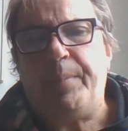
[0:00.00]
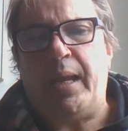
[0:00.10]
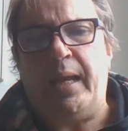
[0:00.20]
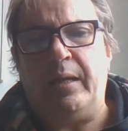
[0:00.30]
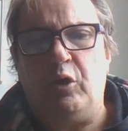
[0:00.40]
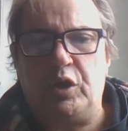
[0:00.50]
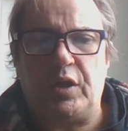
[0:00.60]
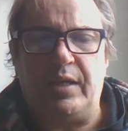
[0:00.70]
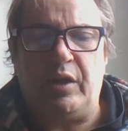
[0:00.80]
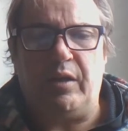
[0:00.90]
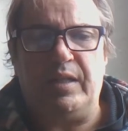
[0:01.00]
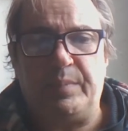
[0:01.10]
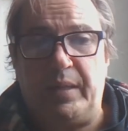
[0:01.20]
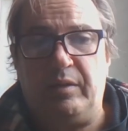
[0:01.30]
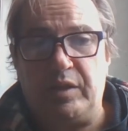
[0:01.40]
And looks like, you know, there's
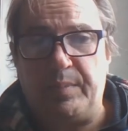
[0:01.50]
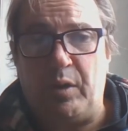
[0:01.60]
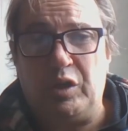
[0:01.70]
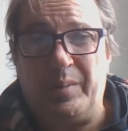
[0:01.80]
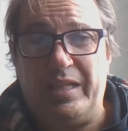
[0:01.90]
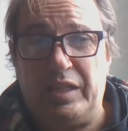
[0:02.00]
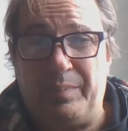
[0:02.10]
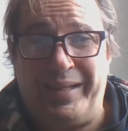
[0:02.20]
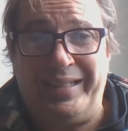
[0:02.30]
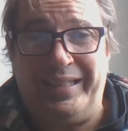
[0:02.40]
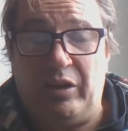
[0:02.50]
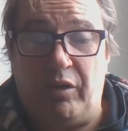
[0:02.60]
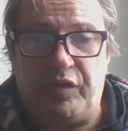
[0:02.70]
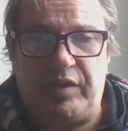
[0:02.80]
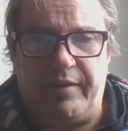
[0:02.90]
been supposedly spending
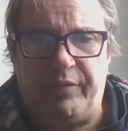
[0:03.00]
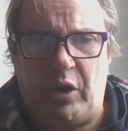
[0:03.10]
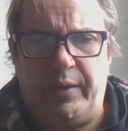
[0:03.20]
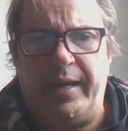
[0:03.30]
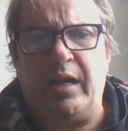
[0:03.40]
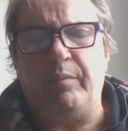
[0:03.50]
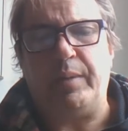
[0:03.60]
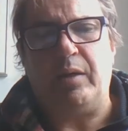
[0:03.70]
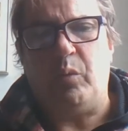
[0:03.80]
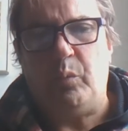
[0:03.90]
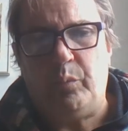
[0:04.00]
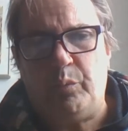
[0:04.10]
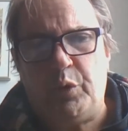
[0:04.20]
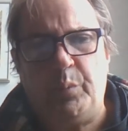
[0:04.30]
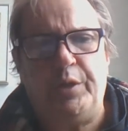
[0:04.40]
of stuff go down, but
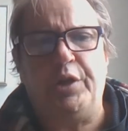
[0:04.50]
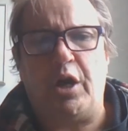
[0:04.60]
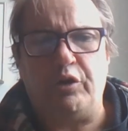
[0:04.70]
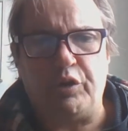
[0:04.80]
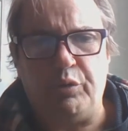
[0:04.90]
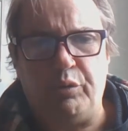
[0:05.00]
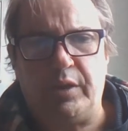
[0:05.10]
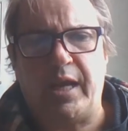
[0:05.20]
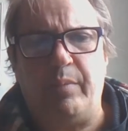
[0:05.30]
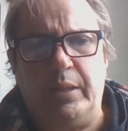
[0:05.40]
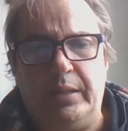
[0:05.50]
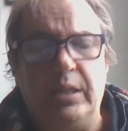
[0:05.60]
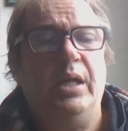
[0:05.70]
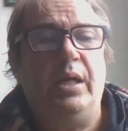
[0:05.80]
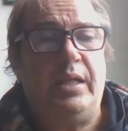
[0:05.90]
when you go to the cupboard,
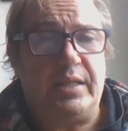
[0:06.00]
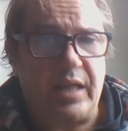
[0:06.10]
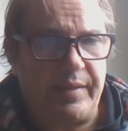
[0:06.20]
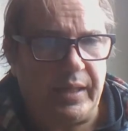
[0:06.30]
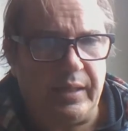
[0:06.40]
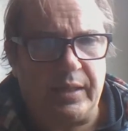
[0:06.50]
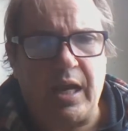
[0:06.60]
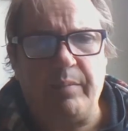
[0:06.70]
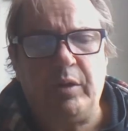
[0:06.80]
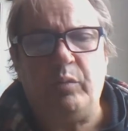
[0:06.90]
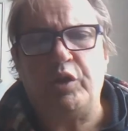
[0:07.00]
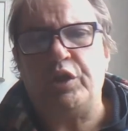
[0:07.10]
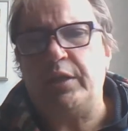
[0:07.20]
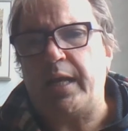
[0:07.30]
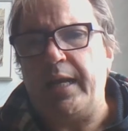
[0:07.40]
there's nothing in the cupboard, which
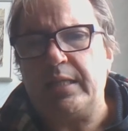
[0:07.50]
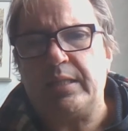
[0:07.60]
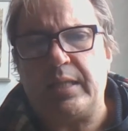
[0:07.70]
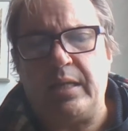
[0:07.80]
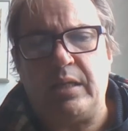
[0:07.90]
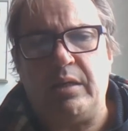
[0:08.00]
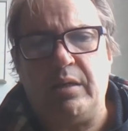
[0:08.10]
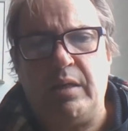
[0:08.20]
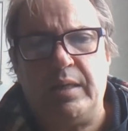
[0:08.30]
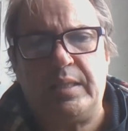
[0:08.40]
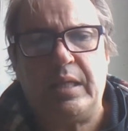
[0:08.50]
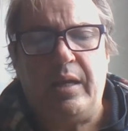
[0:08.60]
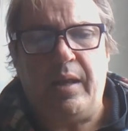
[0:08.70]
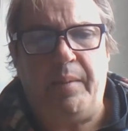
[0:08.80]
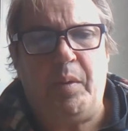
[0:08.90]
indicates that there is,
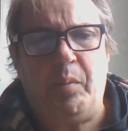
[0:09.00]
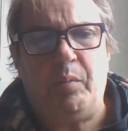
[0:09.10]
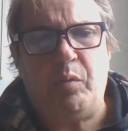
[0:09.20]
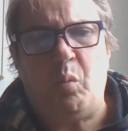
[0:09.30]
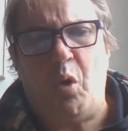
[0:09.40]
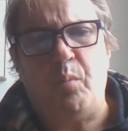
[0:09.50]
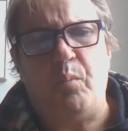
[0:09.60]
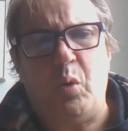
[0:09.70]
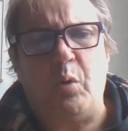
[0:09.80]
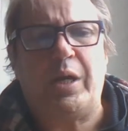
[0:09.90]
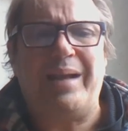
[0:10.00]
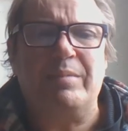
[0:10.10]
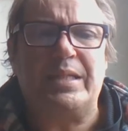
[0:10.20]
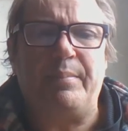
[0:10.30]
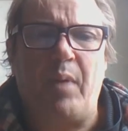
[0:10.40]
what
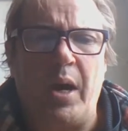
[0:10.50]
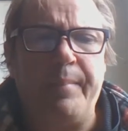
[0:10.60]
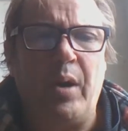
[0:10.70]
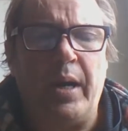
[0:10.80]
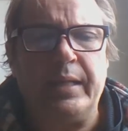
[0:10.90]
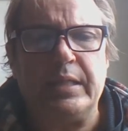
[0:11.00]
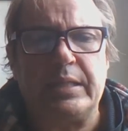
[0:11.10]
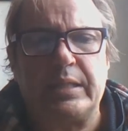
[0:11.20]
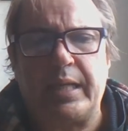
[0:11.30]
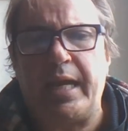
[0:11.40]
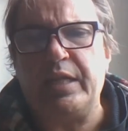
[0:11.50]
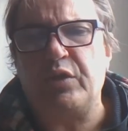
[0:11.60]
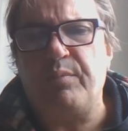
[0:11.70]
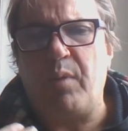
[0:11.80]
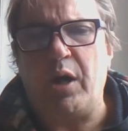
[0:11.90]
comes to my mind is the
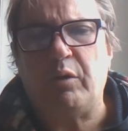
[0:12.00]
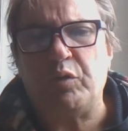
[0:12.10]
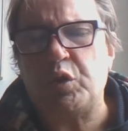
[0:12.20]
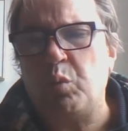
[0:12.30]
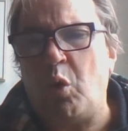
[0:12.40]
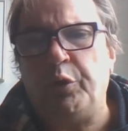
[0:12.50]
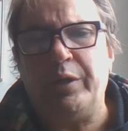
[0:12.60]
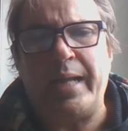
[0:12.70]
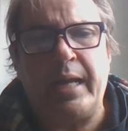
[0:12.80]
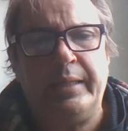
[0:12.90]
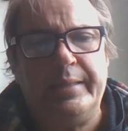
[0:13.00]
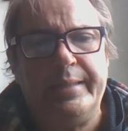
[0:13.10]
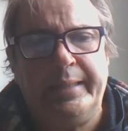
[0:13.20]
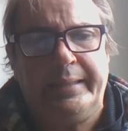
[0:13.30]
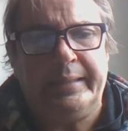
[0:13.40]
case of Michael Swan down in
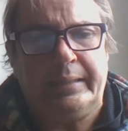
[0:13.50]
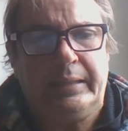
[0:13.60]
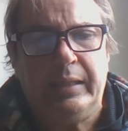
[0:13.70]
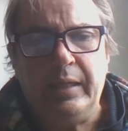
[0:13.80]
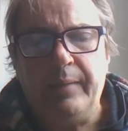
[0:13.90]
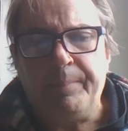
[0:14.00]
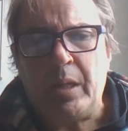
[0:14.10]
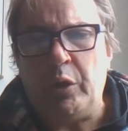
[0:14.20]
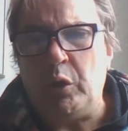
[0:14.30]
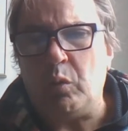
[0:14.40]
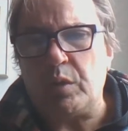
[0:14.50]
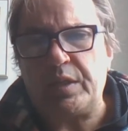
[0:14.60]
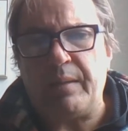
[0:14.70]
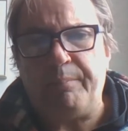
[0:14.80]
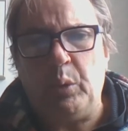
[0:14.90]
Dunedin, who
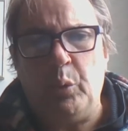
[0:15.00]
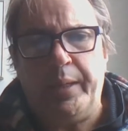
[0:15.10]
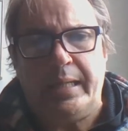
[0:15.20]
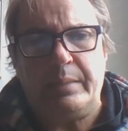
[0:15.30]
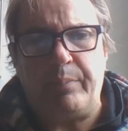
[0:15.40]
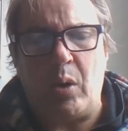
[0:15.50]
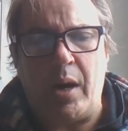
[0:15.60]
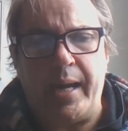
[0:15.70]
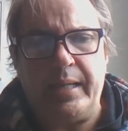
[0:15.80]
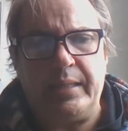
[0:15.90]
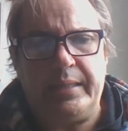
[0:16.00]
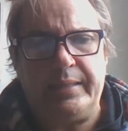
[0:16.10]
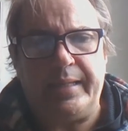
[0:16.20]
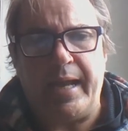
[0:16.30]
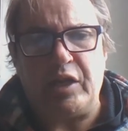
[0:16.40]
was employed by the
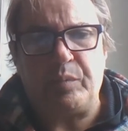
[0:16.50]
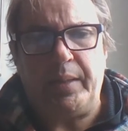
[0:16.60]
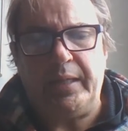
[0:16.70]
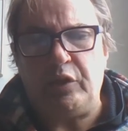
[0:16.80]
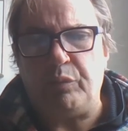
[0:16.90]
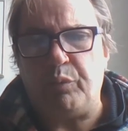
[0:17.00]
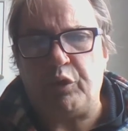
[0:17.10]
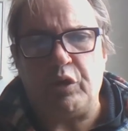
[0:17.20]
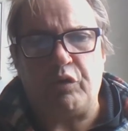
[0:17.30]
DHB to put in